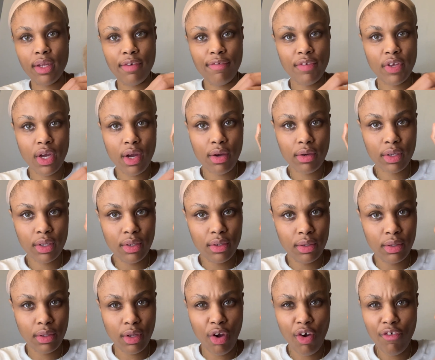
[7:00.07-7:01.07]
if y'all can,
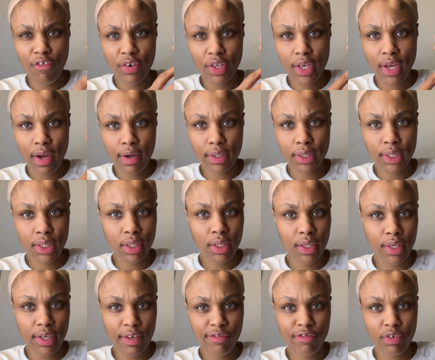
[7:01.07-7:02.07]
hopefully y'all can see the
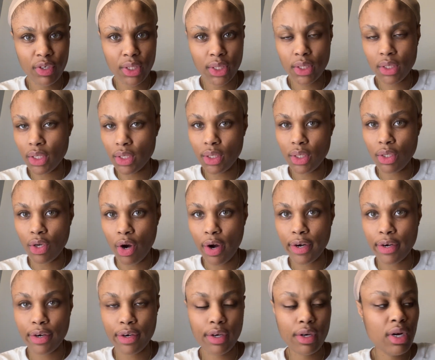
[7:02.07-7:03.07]
difference. It's
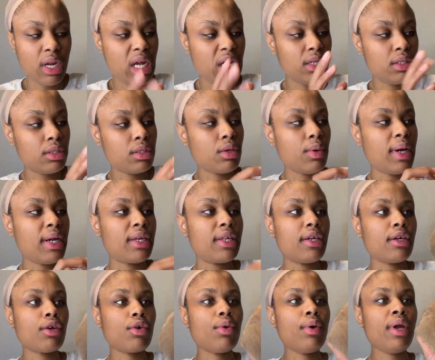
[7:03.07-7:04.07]
darker. So I
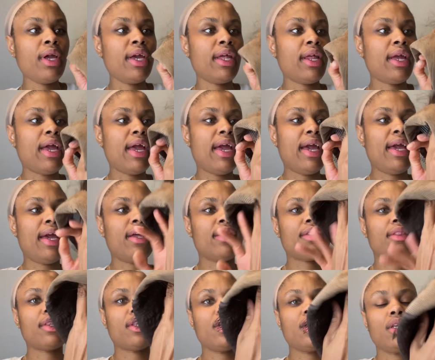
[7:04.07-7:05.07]
did go ahead and add
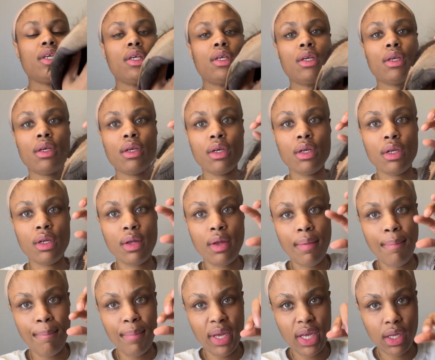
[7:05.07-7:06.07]
the
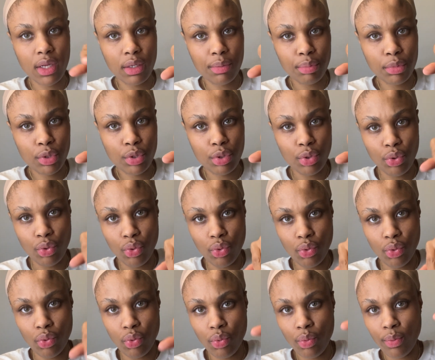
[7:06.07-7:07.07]
makeup
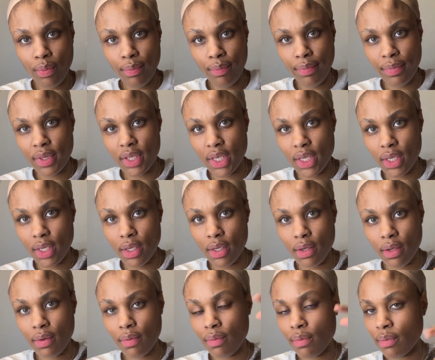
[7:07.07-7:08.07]
to the
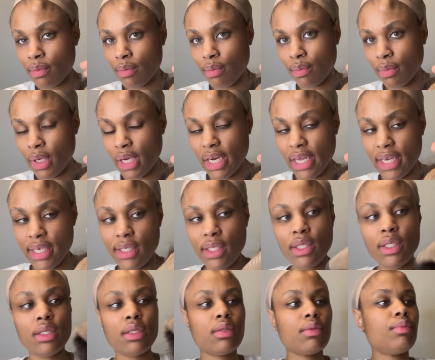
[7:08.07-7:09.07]

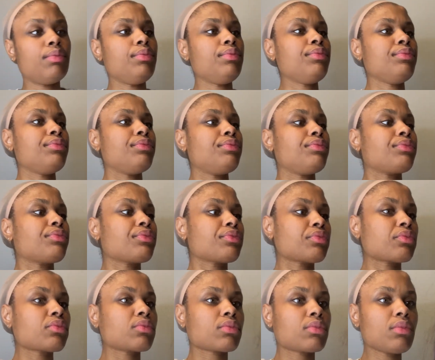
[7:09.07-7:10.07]
lace.
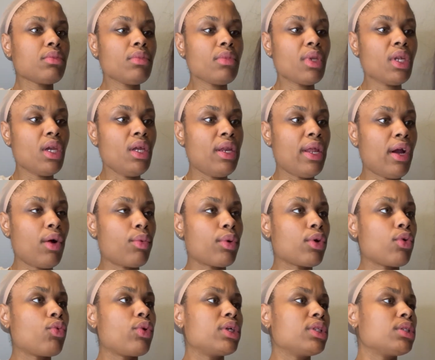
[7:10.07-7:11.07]
Now we're
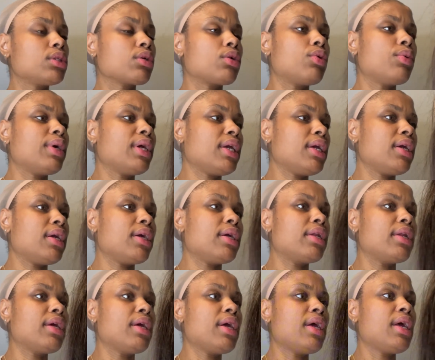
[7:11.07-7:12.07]
going to go ahead
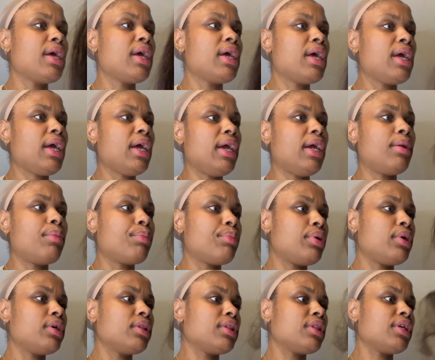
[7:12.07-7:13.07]
and
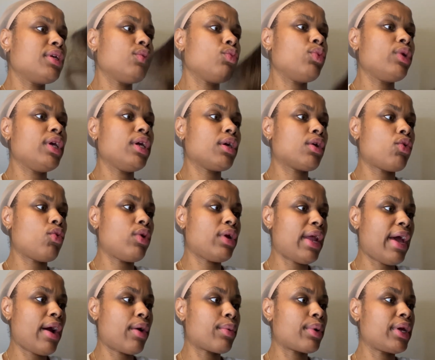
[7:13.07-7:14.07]
put the wig on
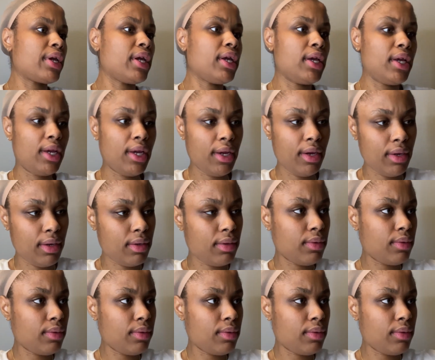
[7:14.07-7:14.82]
our head.